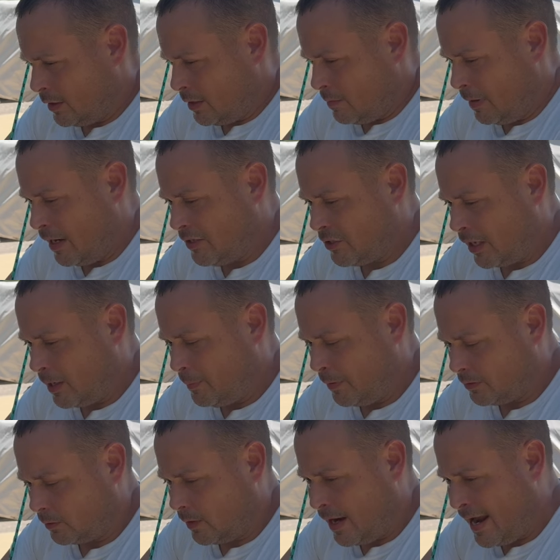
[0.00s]
may try to put
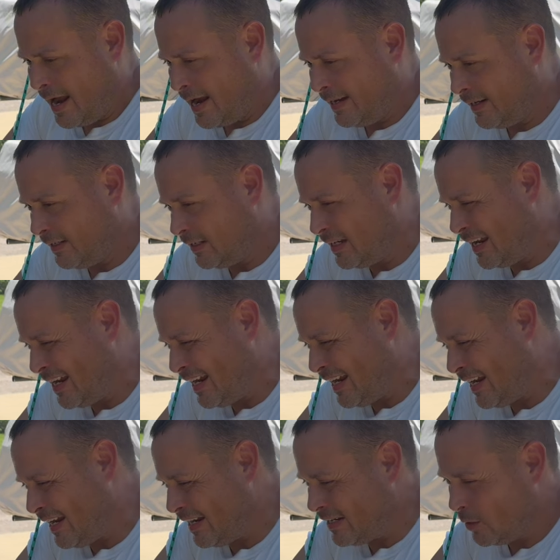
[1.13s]
the rad in today.
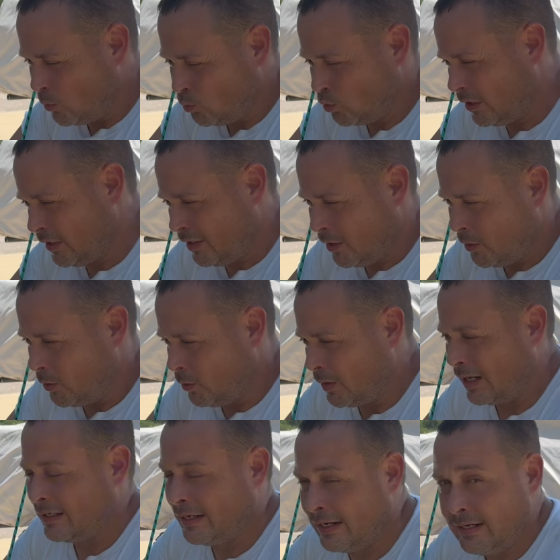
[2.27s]
I don't really know. I
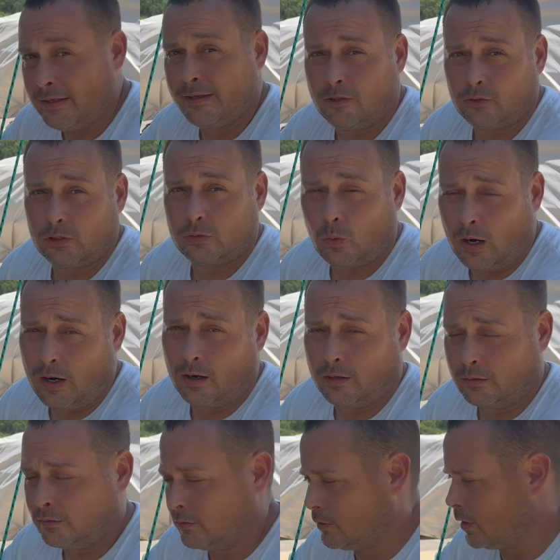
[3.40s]
need to get on this wiring.
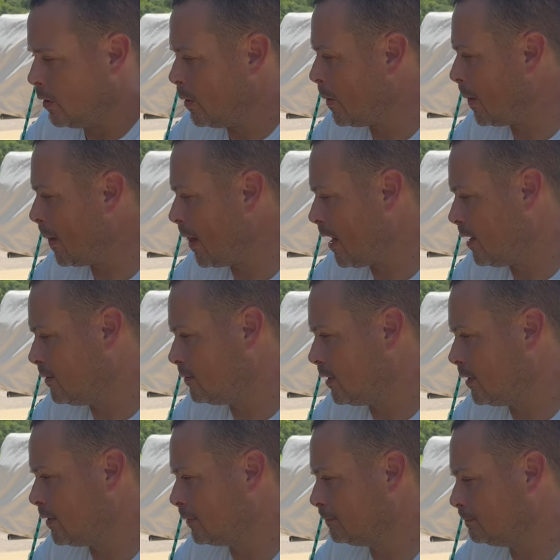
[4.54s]
So,
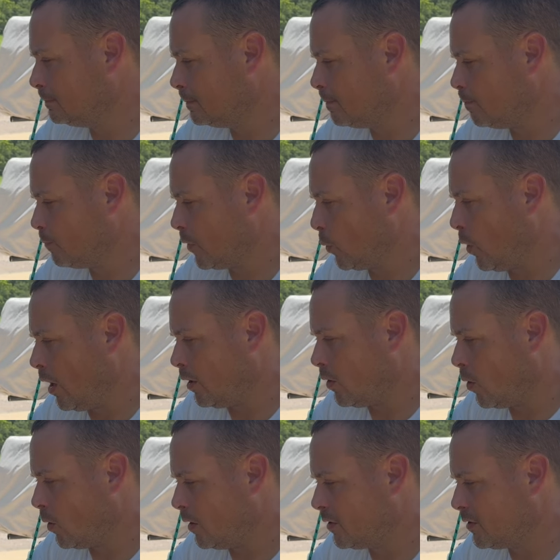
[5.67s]
the wiring
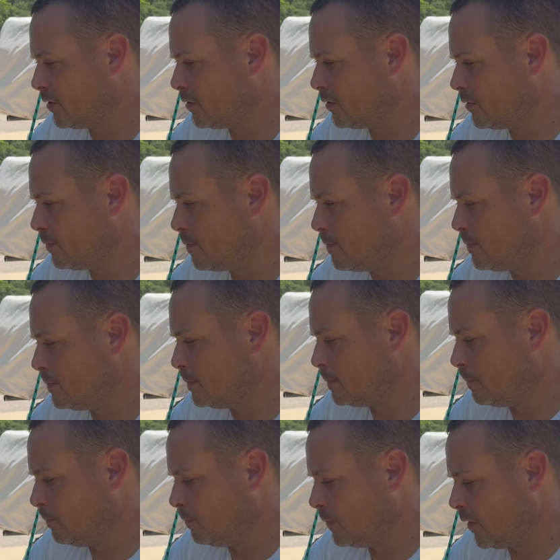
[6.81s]
harness is
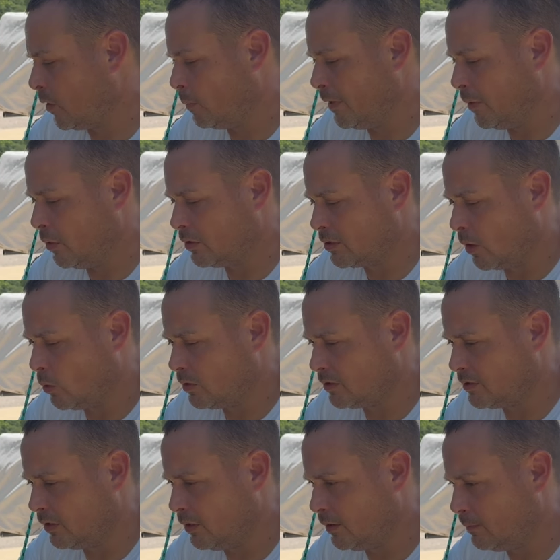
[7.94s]
going to be what's holding us
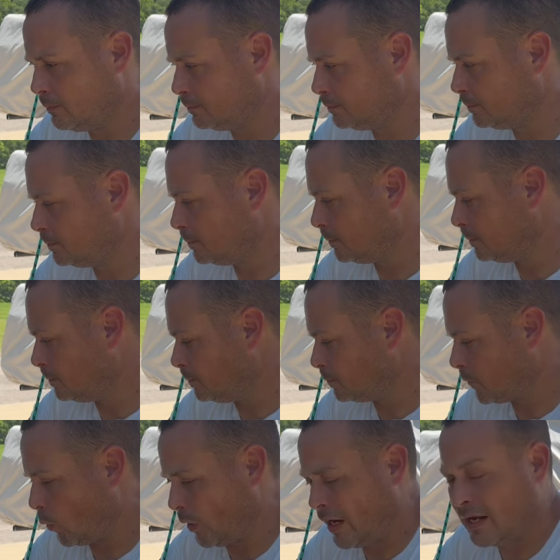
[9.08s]
up.
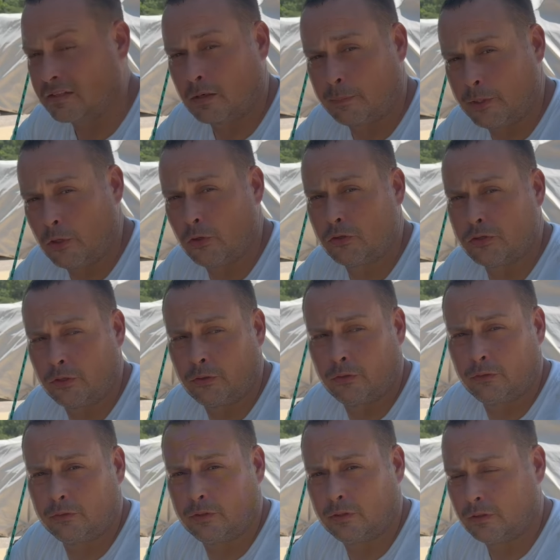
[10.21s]
We got the computer tuned.
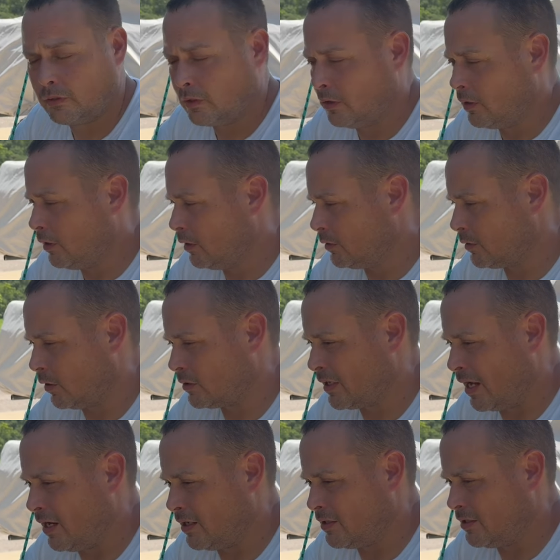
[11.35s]
So, it's
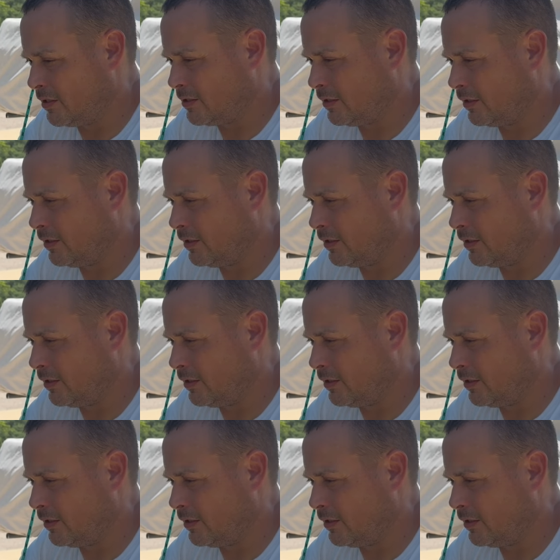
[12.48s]
kind of just